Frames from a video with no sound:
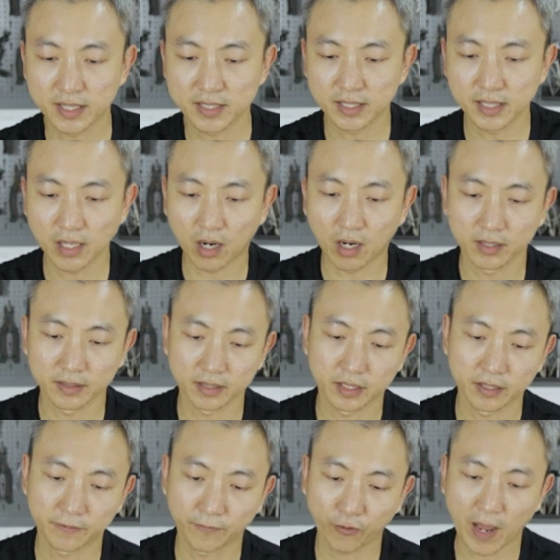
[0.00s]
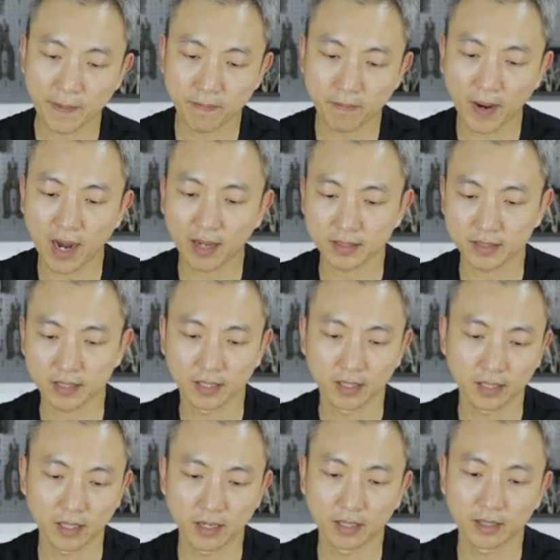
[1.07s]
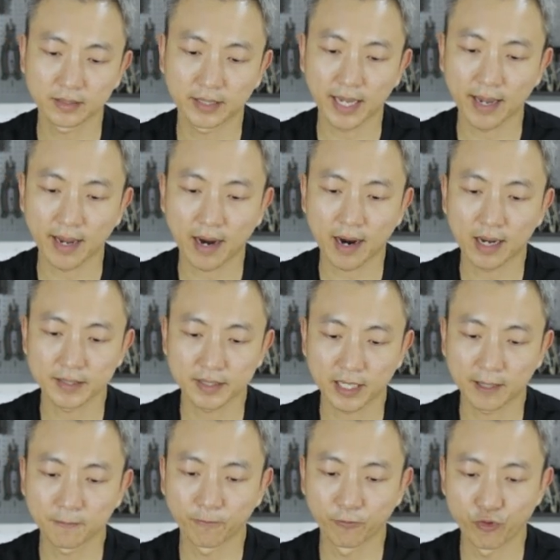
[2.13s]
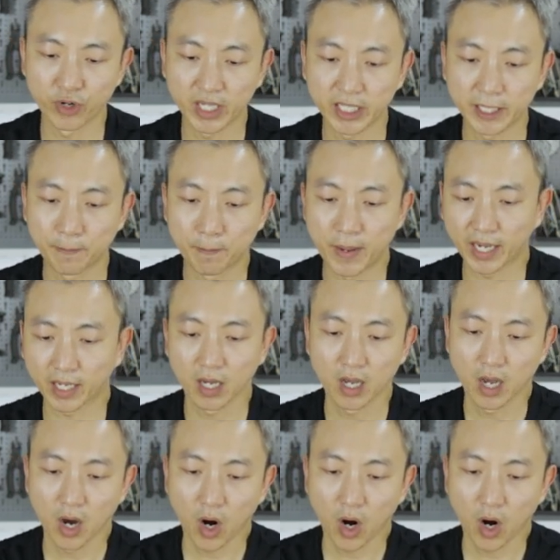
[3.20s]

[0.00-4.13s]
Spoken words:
can see on the front part here, there are some really big